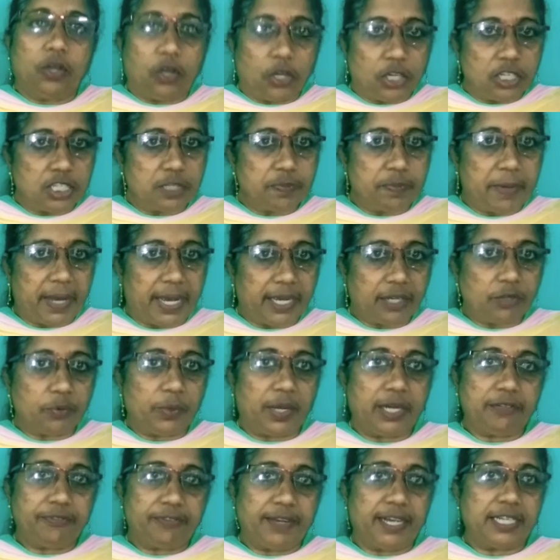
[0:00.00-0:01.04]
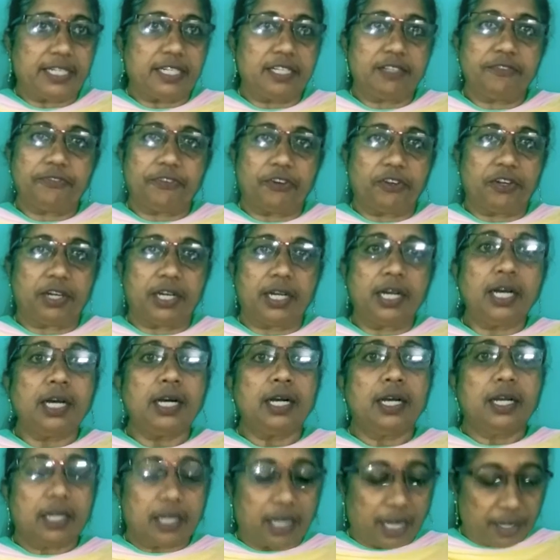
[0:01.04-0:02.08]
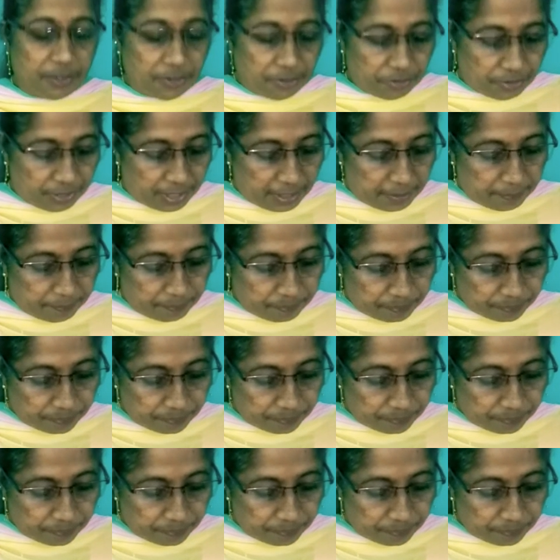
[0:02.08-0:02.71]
horseback while fighting for her country.